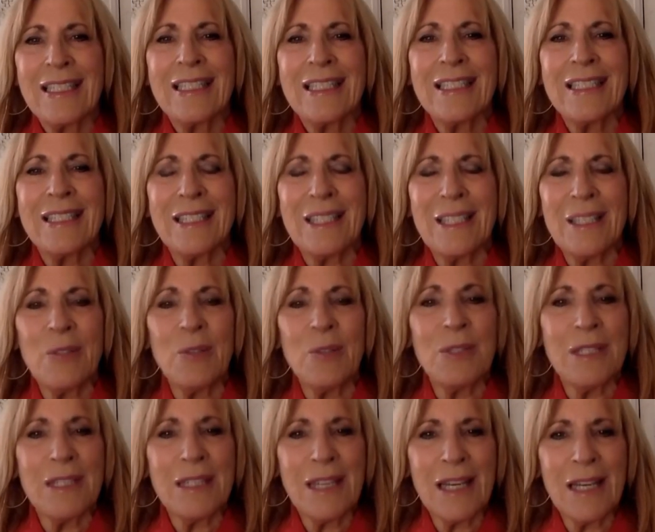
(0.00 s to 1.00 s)
See you
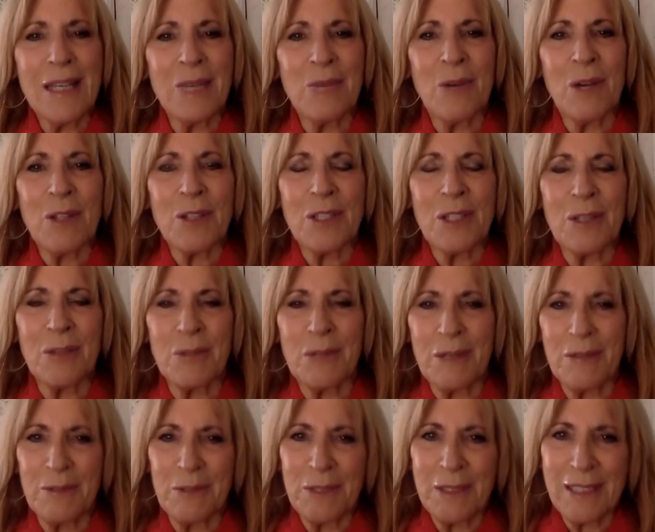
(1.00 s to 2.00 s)
tonight watching
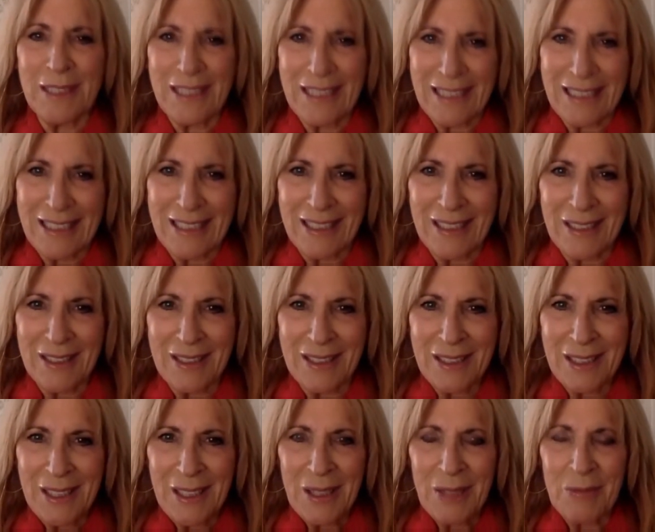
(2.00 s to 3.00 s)
Reverend Lynn
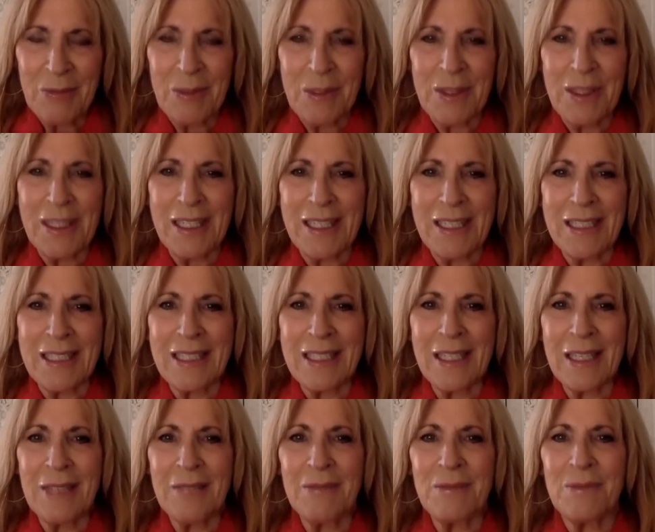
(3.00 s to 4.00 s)
with
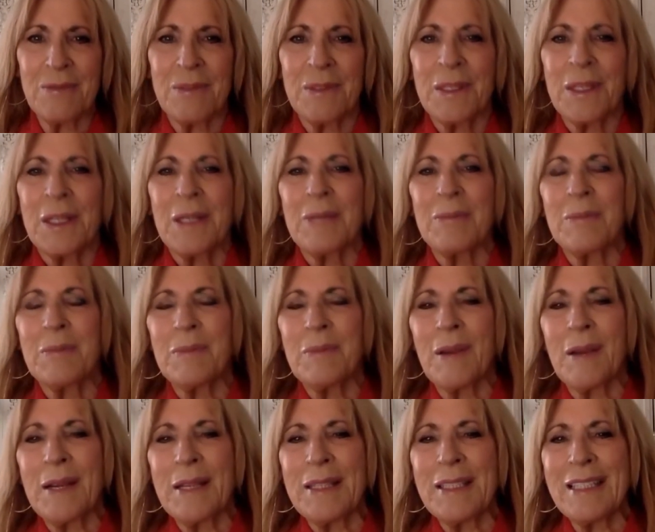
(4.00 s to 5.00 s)
Insight
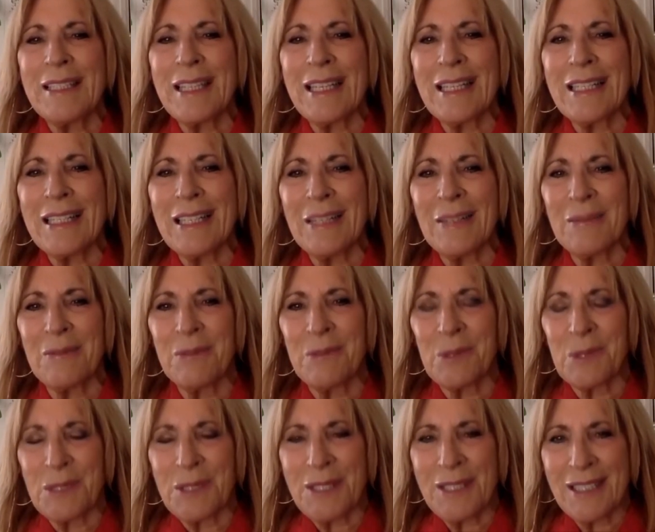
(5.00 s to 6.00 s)
Hindsight and
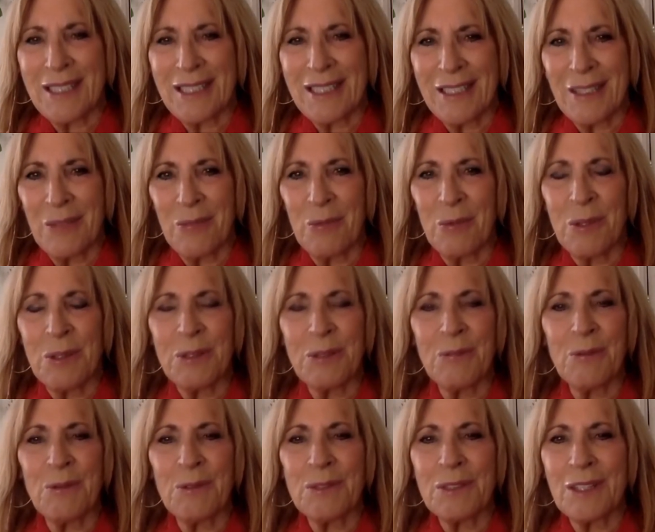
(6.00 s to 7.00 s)
Foresight, a
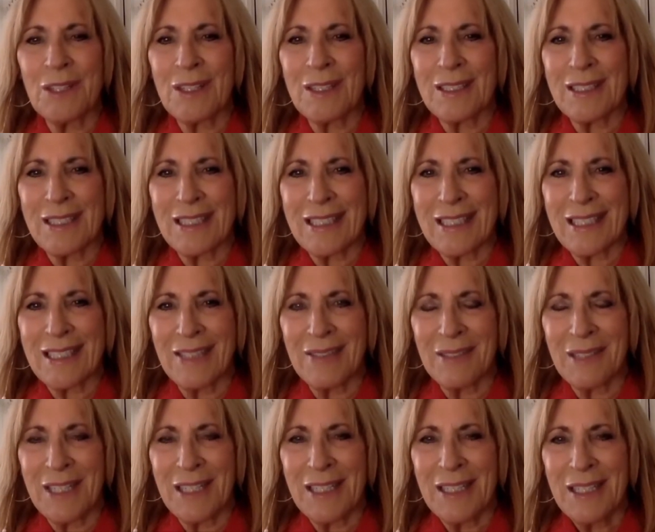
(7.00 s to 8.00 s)
wonderful talk at
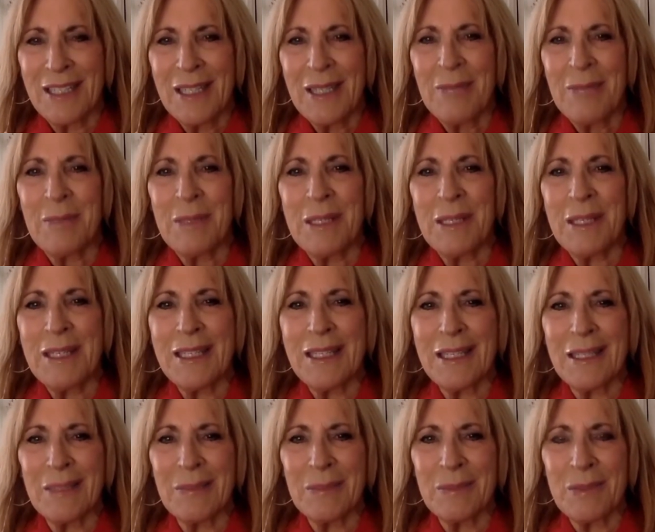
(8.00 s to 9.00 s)
7
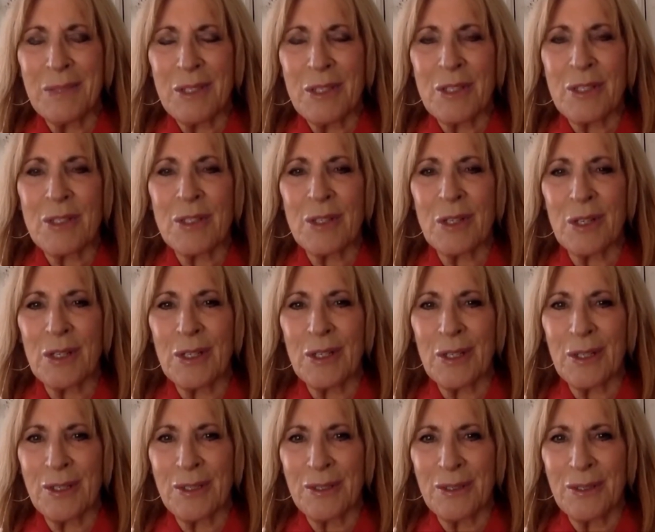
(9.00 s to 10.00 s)
p.m. to start our
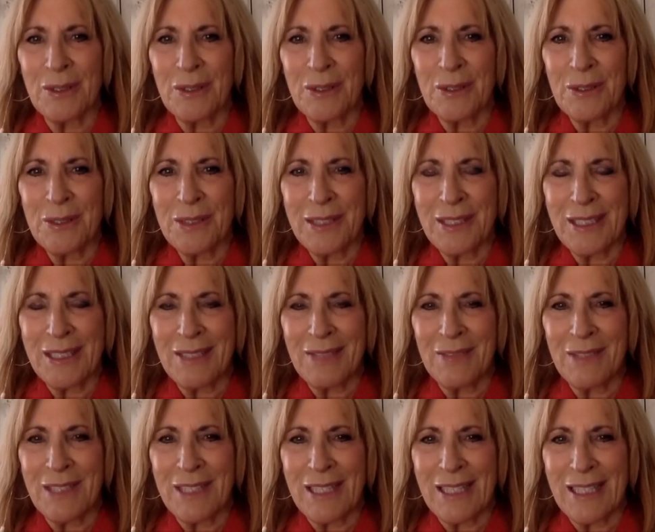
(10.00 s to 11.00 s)
New Year's Eve
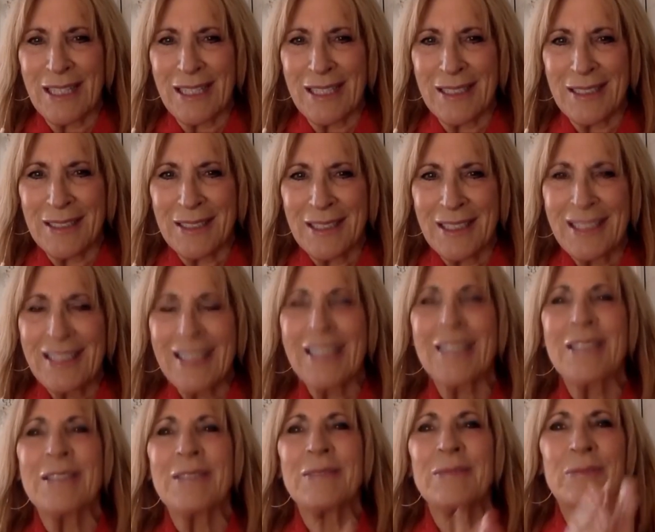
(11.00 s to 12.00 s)
day.
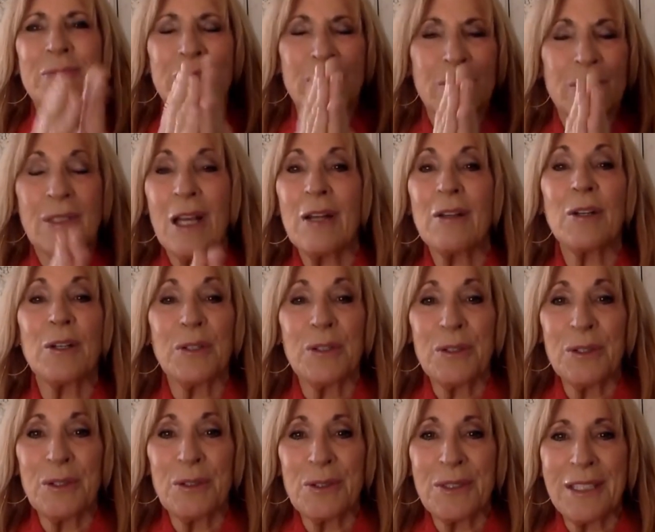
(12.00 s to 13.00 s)
Not our New
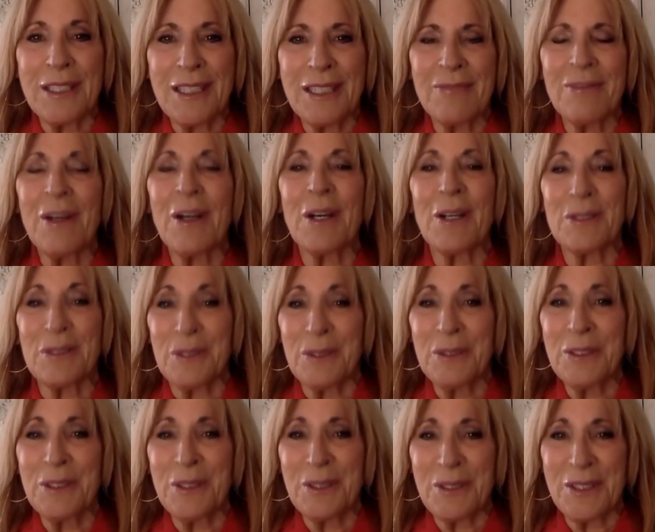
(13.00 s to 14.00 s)
Year's Eve, our New
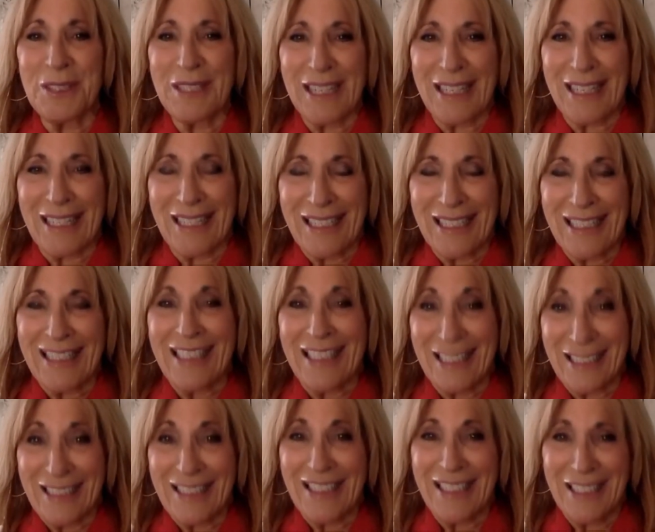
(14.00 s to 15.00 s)
Year's Day in
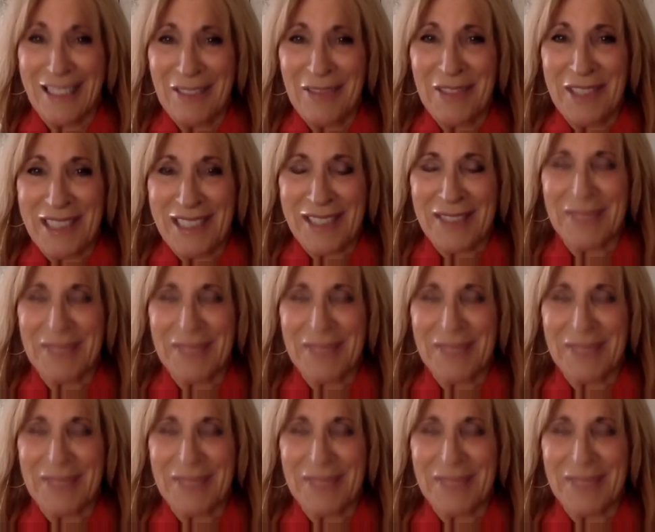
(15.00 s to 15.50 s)
the evening.